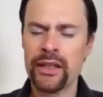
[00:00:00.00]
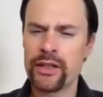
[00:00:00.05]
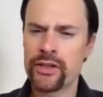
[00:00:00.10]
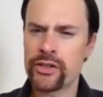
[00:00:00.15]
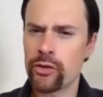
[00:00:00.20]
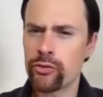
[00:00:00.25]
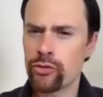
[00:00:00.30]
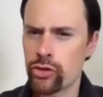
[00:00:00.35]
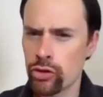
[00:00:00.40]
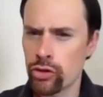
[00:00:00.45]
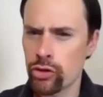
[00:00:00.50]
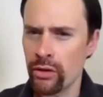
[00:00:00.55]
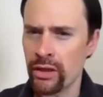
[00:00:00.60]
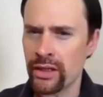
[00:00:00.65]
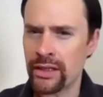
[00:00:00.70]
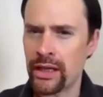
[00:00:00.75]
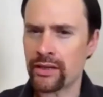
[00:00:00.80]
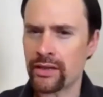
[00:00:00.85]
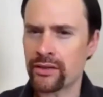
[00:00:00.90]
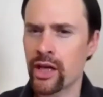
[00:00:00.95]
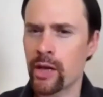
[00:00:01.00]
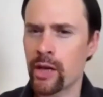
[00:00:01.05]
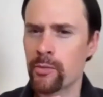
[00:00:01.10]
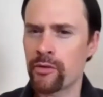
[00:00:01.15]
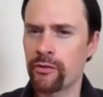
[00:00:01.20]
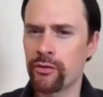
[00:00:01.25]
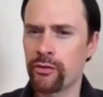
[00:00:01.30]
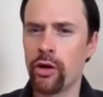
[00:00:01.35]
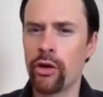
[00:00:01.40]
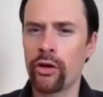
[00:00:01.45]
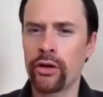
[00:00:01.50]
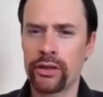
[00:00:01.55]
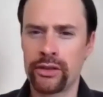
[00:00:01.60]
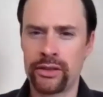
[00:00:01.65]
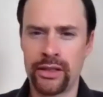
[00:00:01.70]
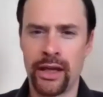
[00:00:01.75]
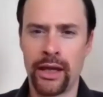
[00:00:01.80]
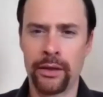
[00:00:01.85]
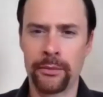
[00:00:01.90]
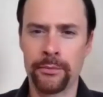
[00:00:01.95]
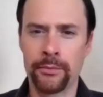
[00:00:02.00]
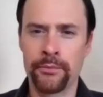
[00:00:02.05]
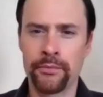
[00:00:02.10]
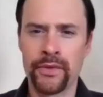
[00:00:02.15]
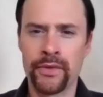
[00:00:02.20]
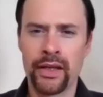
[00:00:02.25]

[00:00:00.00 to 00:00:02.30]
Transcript: So during that time of lockdown,